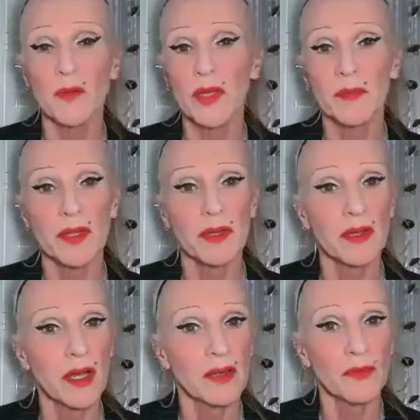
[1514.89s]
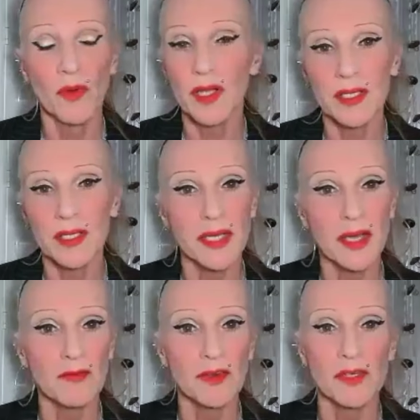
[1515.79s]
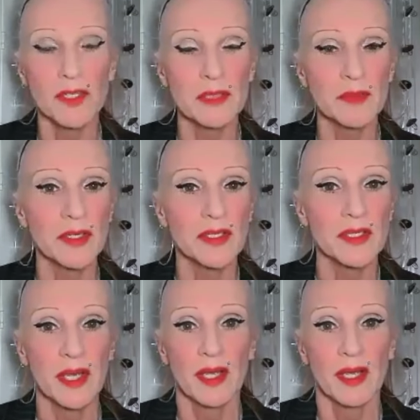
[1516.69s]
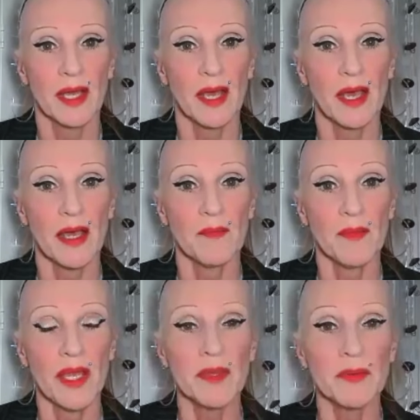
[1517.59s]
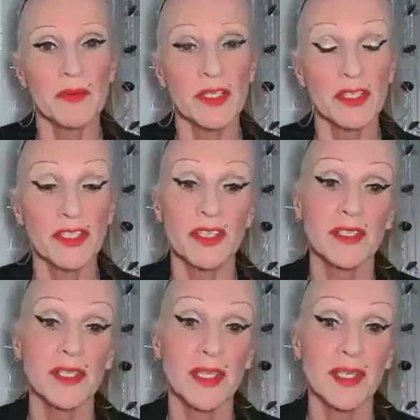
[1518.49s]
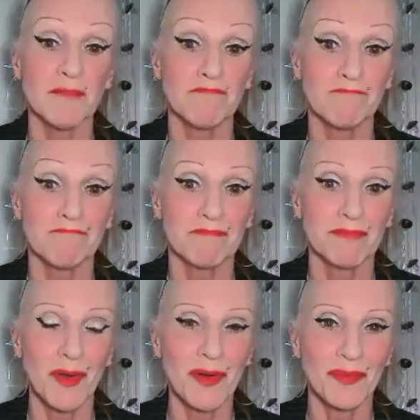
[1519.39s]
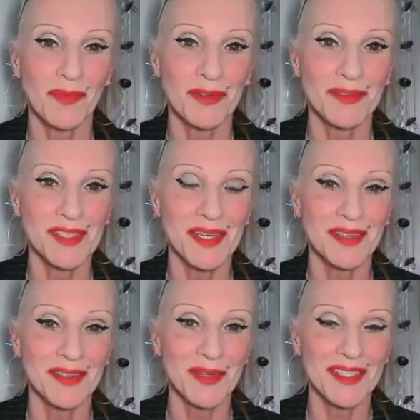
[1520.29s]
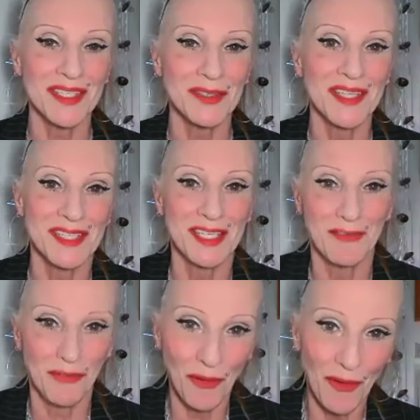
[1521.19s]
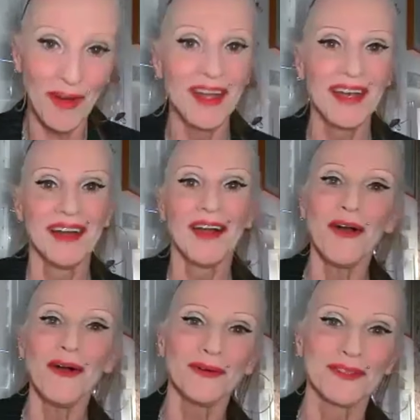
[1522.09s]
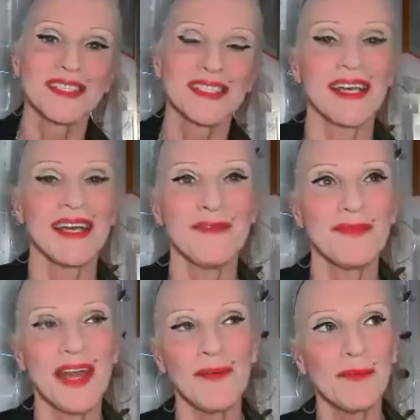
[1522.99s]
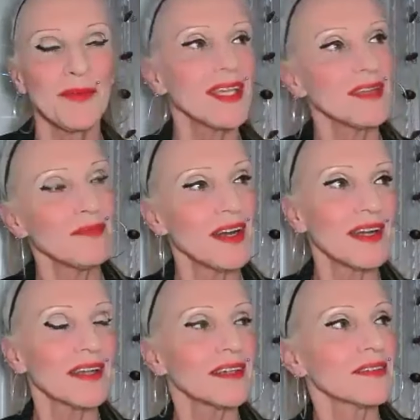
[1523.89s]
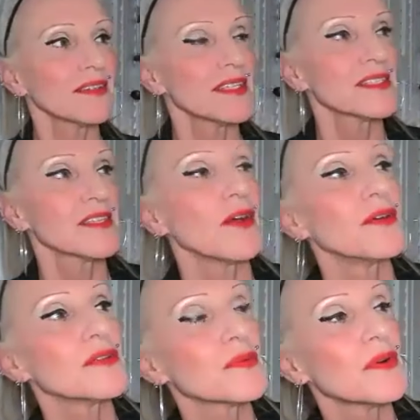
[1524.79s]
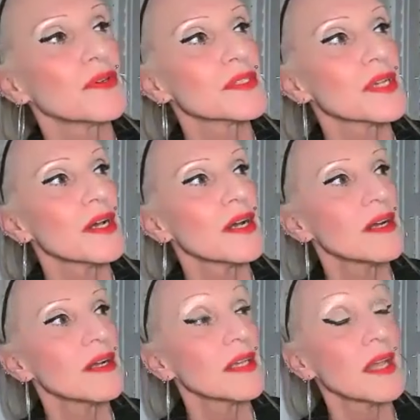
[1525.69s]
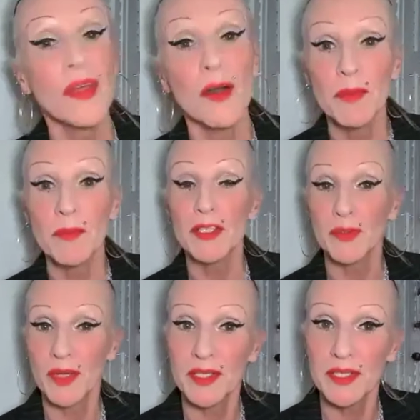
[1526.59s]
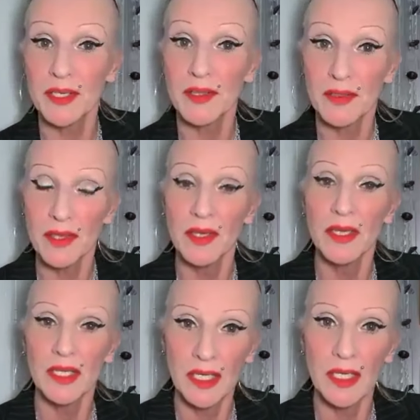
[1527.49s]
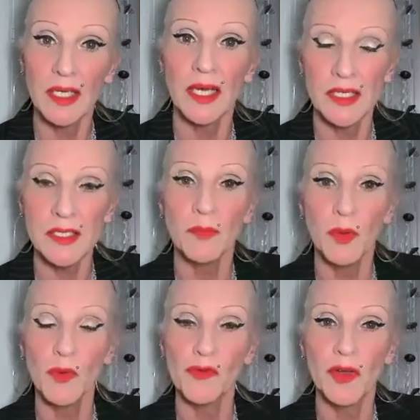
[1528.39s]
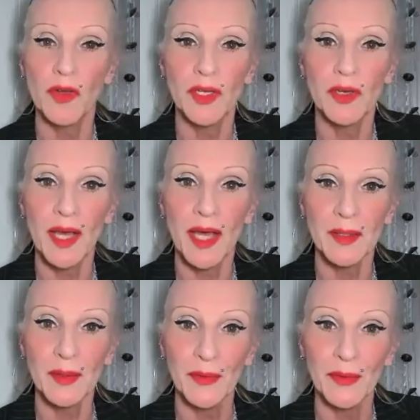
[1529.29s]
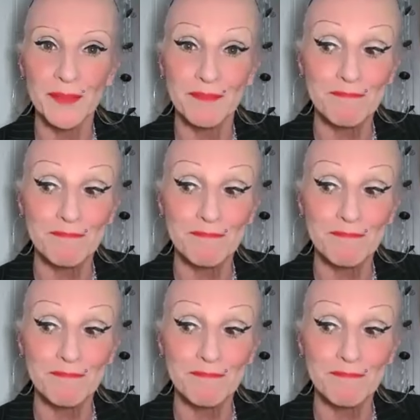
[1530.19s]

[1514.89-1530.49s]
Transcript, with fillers: People are kind of winding down for Christmas. Uh, maybe we should just see what what uh, 2024 holds. Um, that will be my goodness knows what. Uh, yeah, that'll be my 20th year as a portfolio landlord.